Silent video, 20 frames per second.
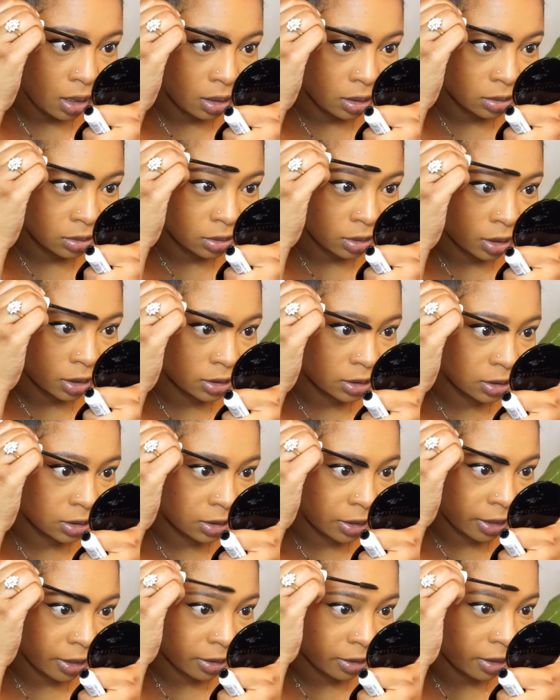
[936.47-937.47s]
And so I
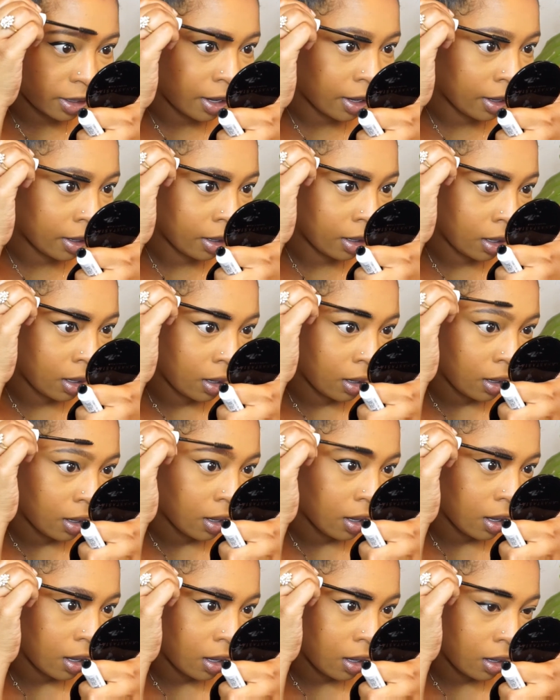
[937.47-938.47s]
just take that
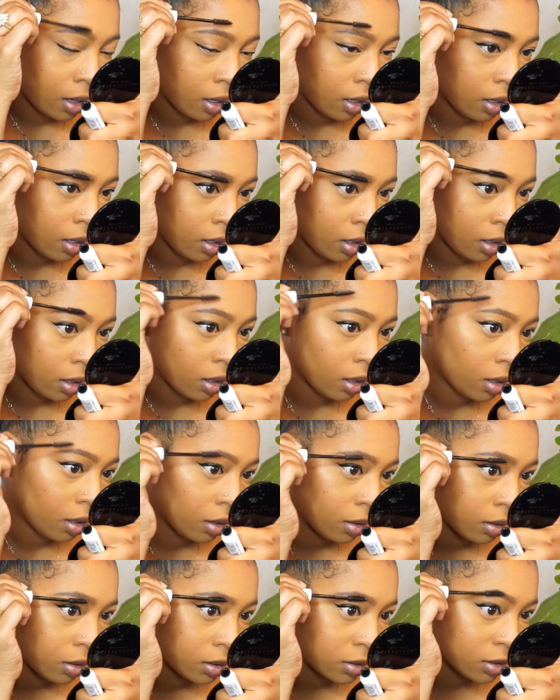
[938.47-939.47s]
and
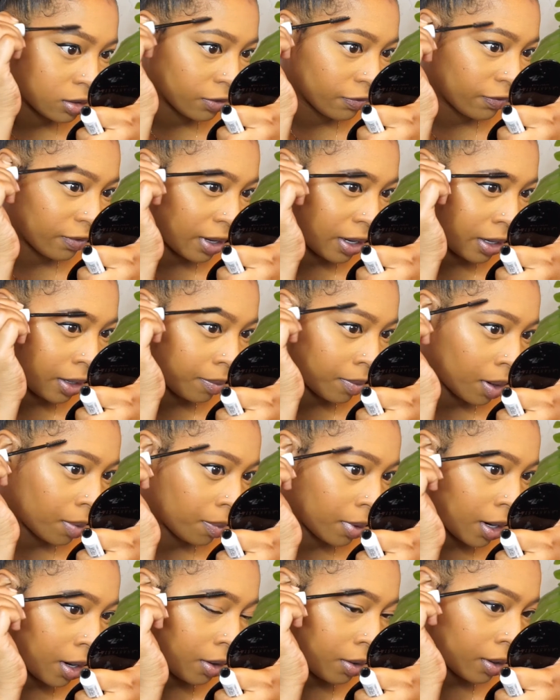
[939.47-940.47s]
define my
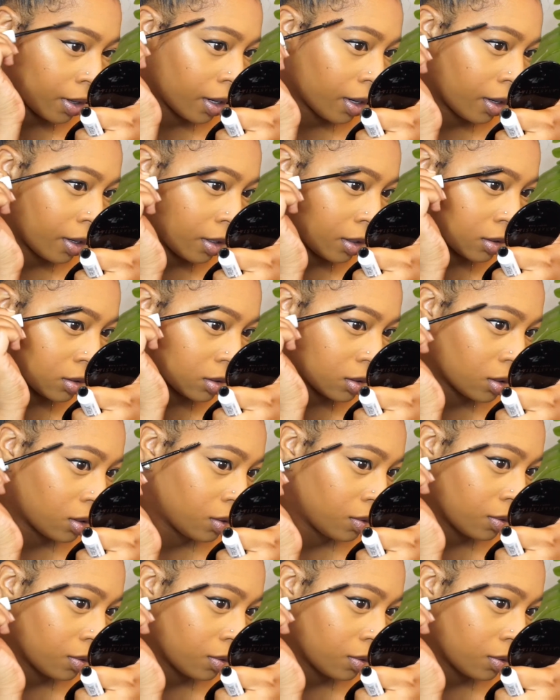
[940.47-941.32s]
brow hairs,